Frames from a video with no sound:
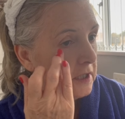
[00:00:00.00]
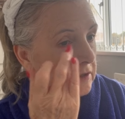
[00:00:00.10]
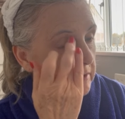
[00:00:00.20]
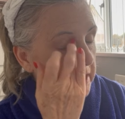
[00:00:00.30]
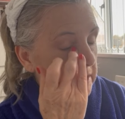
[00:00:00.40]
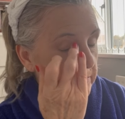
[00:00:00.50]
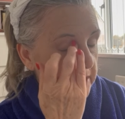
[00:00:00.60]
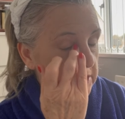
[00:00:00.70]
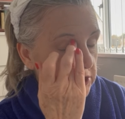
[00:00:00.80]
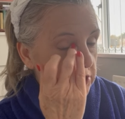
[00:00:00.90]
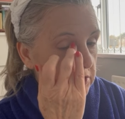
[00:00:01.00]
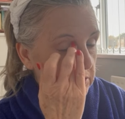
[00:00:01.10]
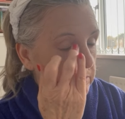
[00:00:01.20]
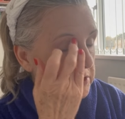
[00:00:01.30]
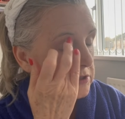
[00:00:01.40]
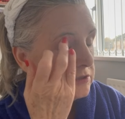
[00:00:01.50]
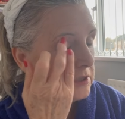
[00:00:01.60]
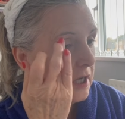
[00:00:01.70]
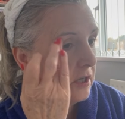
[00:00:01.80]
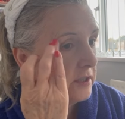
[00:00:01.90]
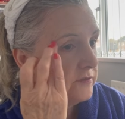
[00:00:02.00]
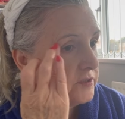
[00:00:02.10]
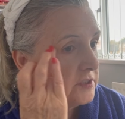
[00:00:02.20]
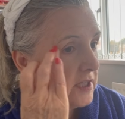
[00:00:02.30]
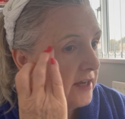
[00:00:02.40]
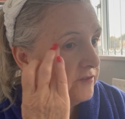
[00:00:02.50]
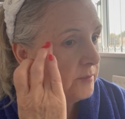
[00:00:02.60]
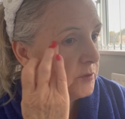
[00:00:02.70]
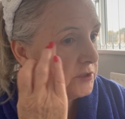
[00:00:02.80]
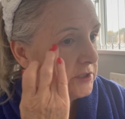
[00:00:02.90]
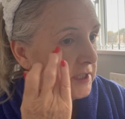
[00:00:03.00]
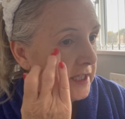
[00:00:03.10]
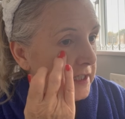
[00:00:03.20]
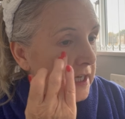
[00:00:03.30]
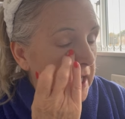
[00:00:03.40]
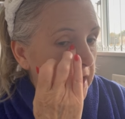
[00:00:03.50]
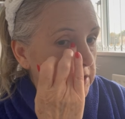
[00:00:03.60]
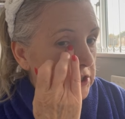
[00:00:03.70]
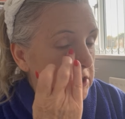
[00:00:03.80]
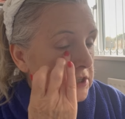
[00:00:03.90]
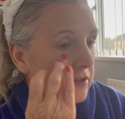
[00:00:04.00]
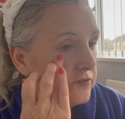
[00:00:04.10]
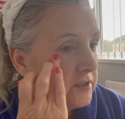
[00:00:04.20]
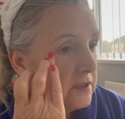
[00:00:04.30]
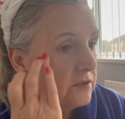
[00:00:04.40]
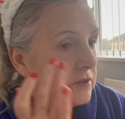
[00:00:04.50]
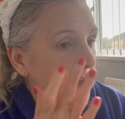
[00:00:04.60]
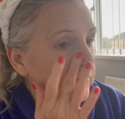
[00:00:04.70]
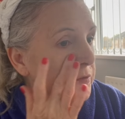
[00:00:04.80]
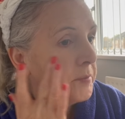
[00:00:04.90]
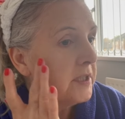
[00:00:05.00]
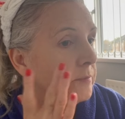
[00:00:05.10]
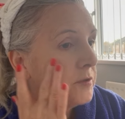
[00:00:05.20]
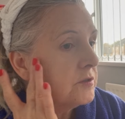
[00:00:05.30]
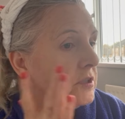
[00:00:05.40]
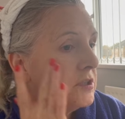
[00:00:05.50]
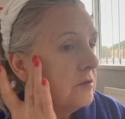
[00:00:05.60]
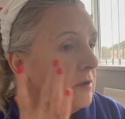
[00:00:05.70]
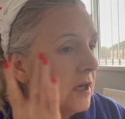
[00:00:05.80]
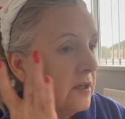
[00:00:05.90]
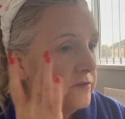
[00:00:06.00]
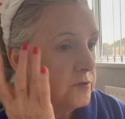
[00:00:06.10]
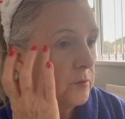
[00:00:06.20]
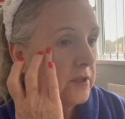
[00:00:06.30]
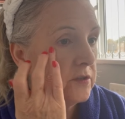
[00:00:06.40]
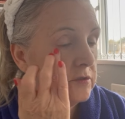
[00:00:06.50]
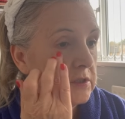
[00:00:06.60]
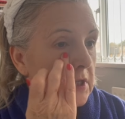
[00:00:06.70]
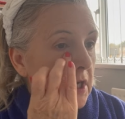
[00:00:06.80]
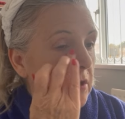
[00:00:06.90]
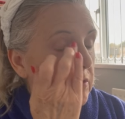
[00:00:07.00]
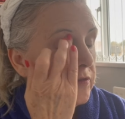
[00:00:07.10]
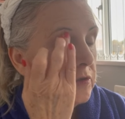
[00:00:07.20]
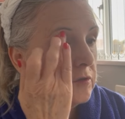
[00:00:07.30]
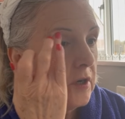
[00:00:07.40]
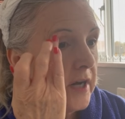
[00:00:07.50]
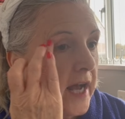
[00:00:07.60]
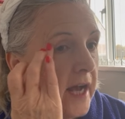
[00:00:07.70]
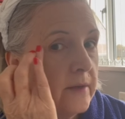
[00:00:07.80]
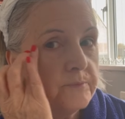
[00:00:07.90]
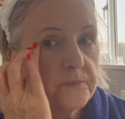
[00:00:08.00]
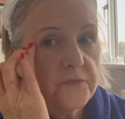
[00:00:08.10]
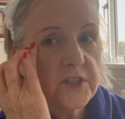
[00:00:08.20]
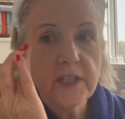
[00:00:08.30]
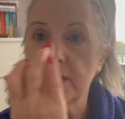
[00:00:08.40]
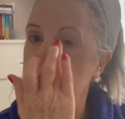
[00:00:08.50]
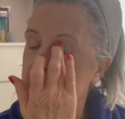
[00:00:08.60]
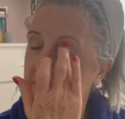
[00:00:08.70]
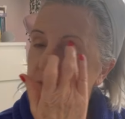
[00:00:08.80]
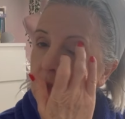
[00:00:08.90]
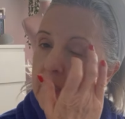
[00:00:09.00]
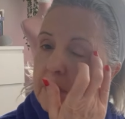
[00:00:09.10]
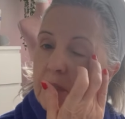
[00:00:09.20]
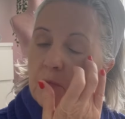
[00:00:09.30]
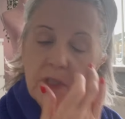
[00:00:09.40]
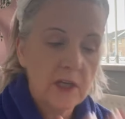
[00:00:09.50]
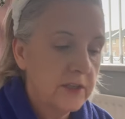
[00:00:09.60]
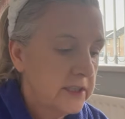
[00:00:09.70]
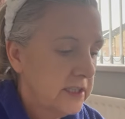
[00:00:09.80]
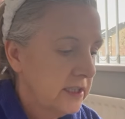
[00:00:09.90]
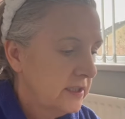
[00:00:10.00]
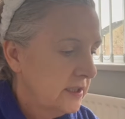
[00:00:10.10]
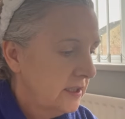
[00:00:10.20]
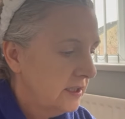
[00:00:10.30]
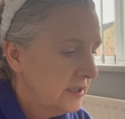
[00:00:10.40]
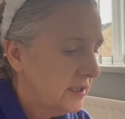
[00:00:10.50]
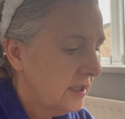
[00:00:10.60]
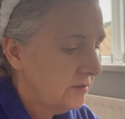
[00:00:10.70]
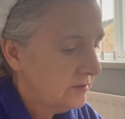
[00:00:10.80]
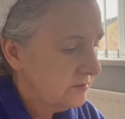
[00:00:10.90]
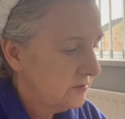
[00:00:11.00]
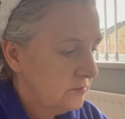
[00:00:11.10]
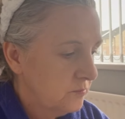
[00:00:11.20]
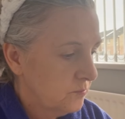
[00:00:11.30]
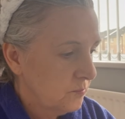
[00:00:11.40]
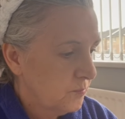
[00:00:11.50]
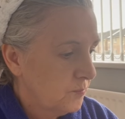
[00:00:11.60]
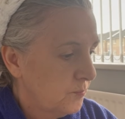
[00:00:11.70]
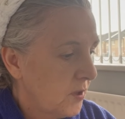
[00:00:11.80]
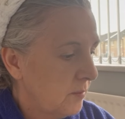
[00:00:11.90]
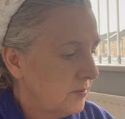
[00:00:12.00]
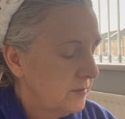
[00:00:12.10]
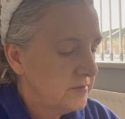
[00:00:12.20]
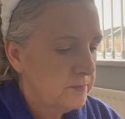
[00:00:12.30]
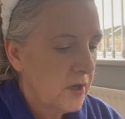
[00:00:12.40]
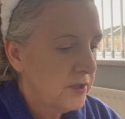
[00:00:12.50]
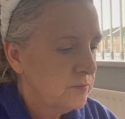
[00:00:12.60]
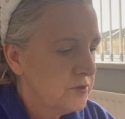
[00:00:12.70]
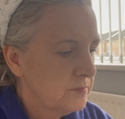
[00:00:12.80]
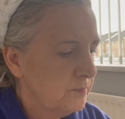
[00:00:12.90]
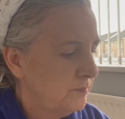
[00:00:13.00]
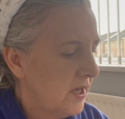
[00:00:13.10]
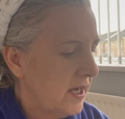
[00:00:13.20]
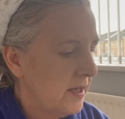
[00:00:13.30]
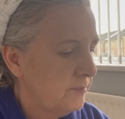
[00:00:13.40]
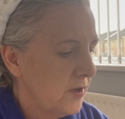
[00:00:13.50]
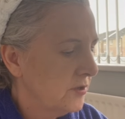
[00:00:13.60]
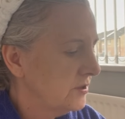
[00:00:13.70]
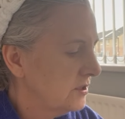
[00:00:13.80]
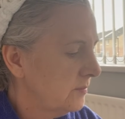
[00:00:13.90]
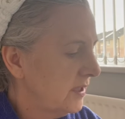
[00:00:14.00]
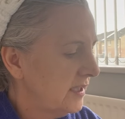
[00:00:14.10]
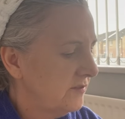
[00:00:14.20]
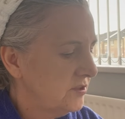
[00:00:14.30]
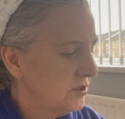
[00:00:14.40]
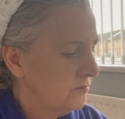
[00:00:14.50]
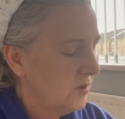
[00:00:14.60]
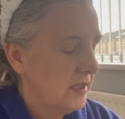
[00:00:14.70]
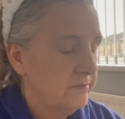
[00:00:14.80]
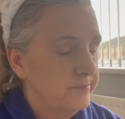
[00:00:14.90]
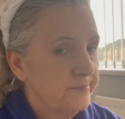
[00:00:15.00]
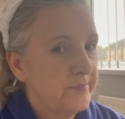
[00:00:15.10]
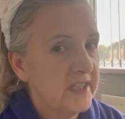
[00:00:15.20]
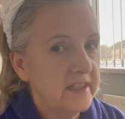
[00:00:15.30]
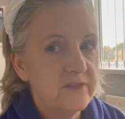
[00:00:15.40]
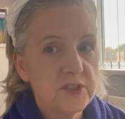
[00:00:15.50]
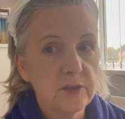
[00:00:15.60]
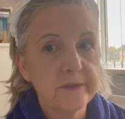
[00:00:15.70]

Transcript: recommend it. She normally does lives every Monday and she's often looking for people to do lives with because we've all got our things, haven't we, that we like, you know, problems. Mine was uh, bronzer, believe it, well, believe it or